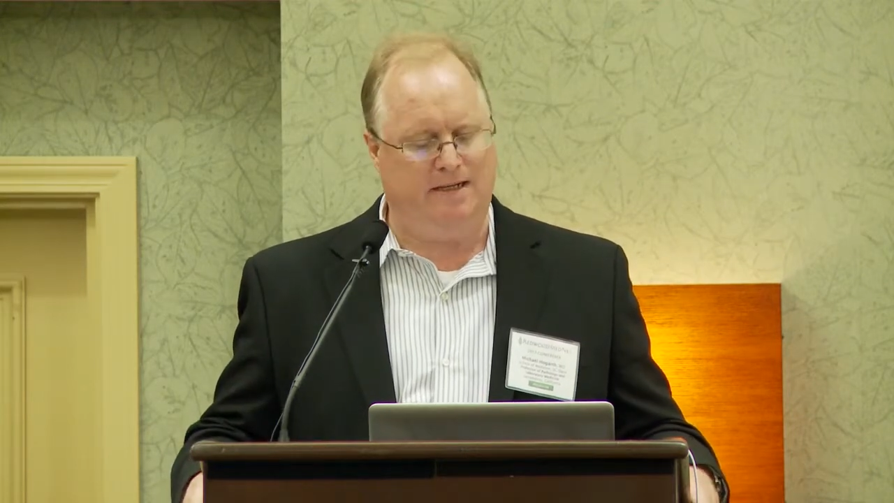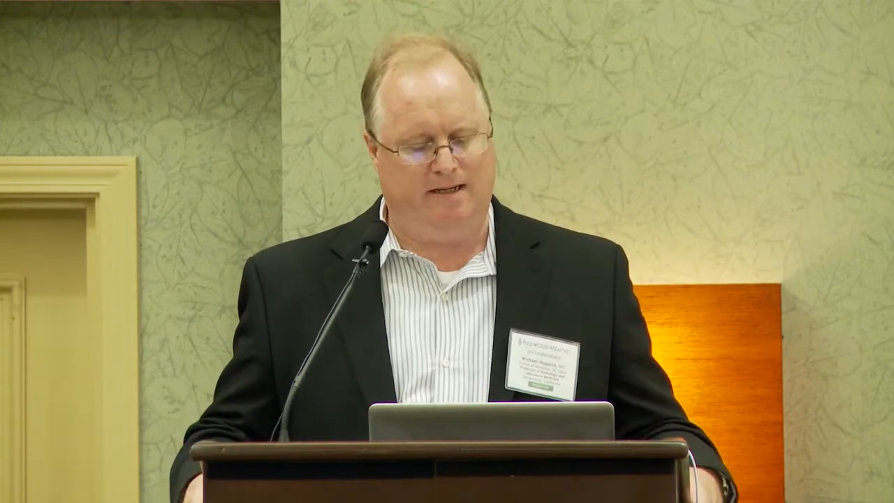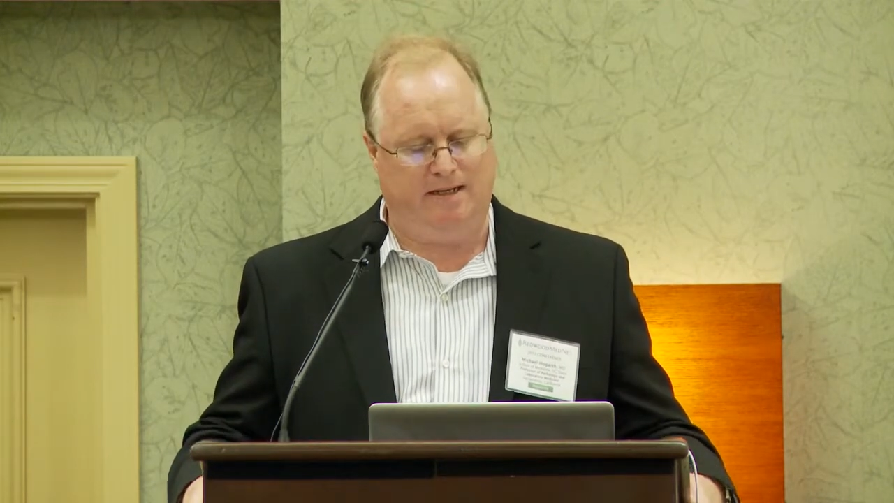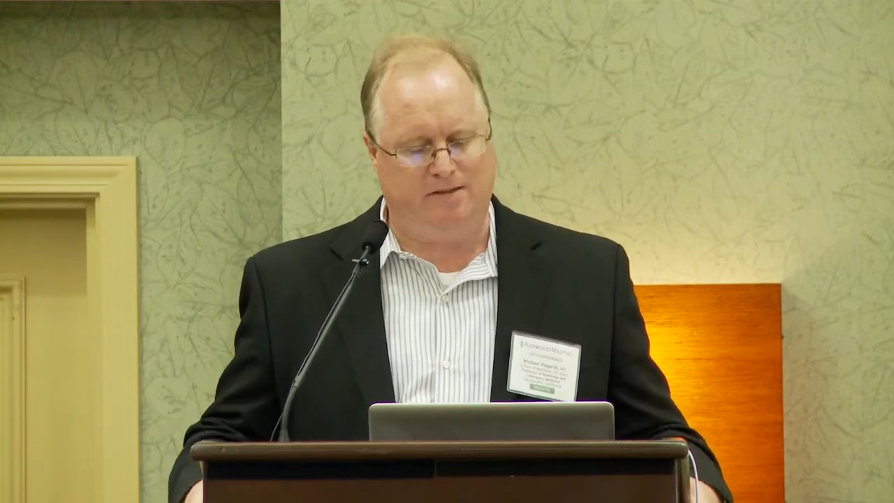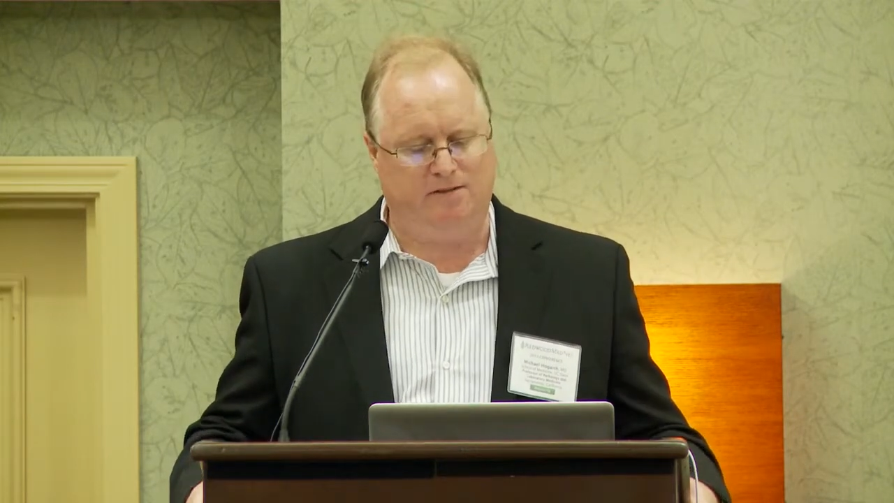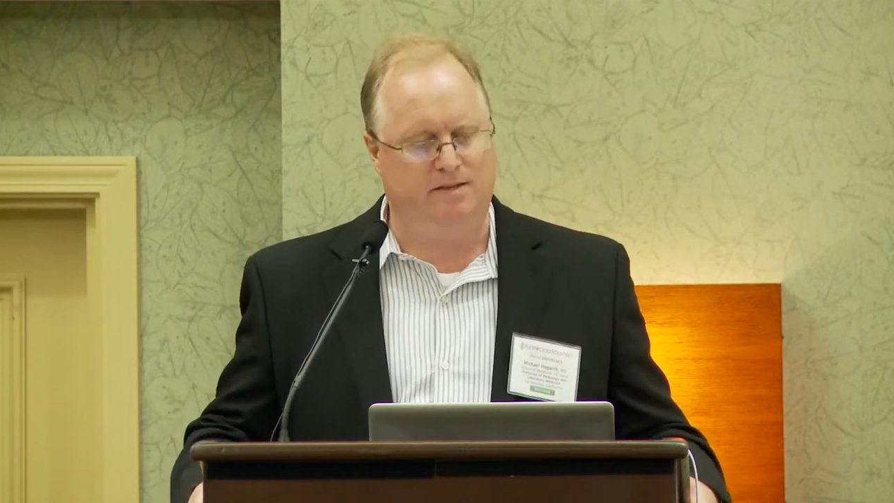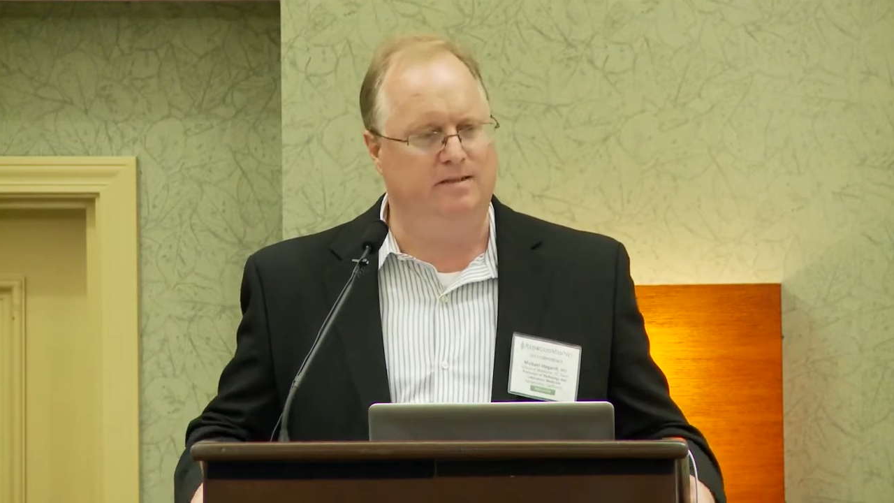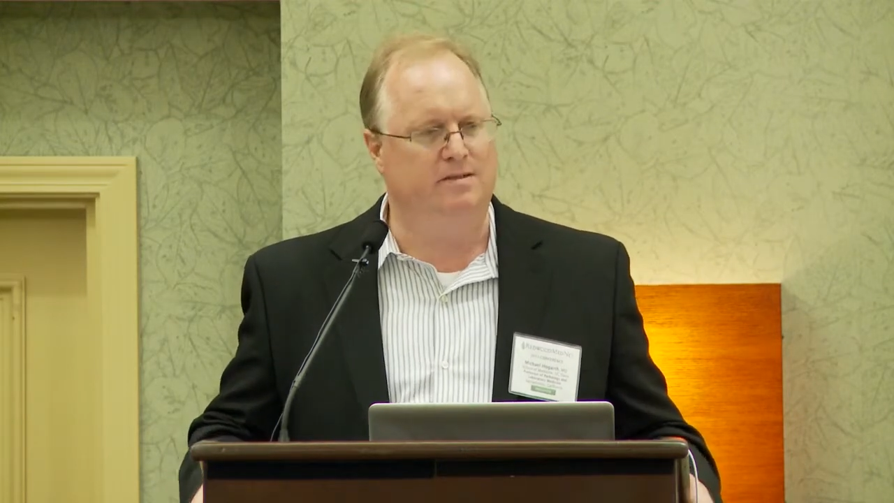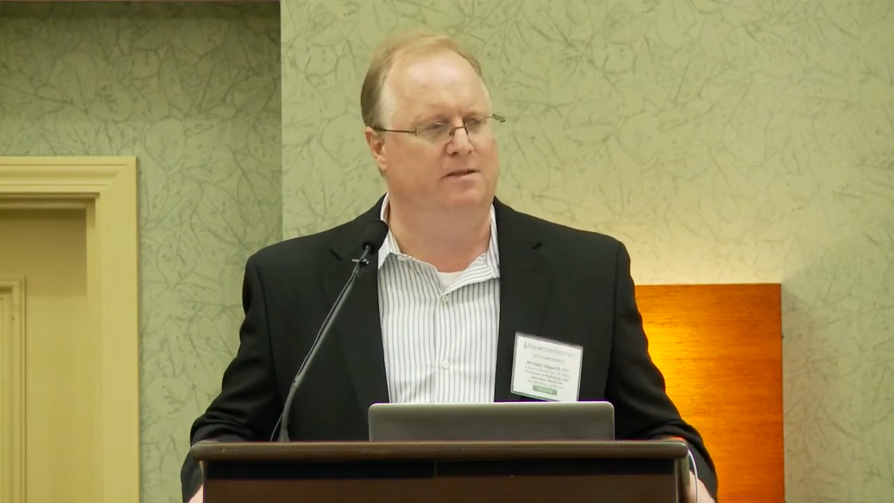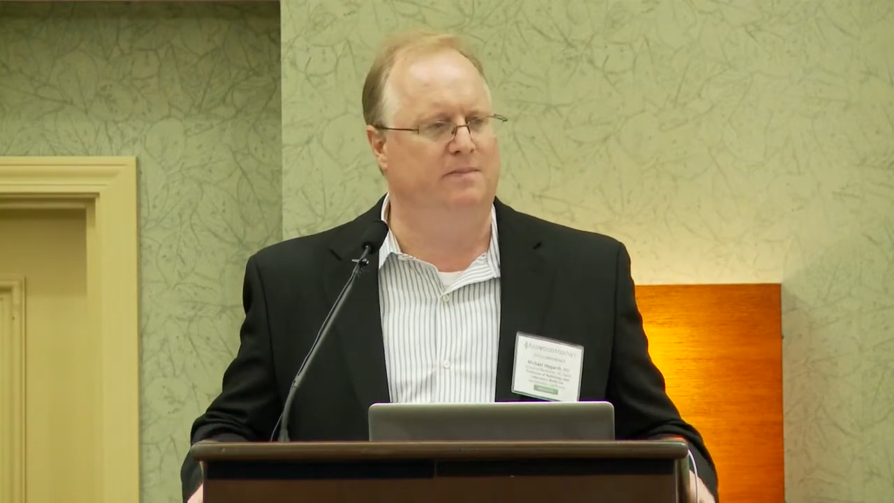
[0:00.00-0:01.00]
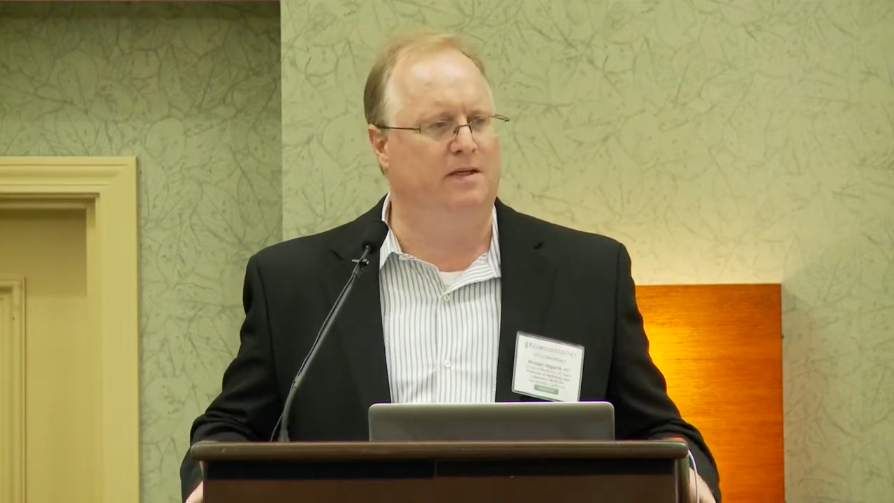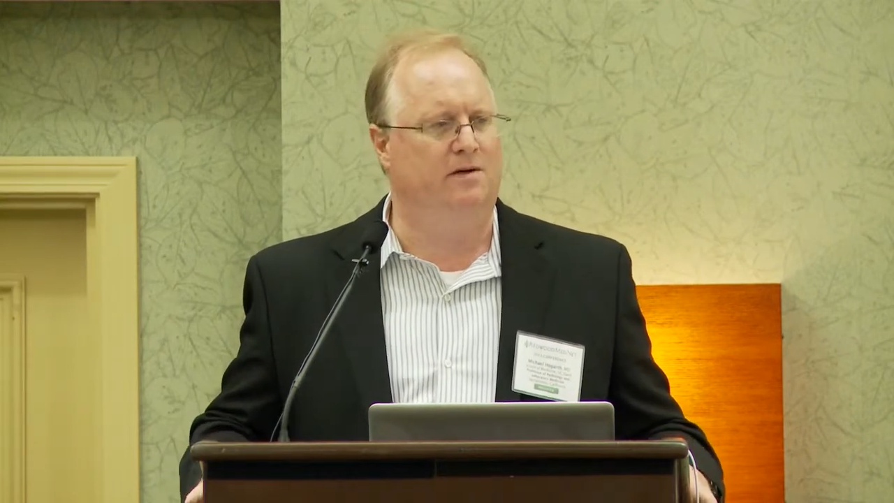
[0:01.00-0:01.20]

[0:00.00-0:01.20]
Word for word: That actually is something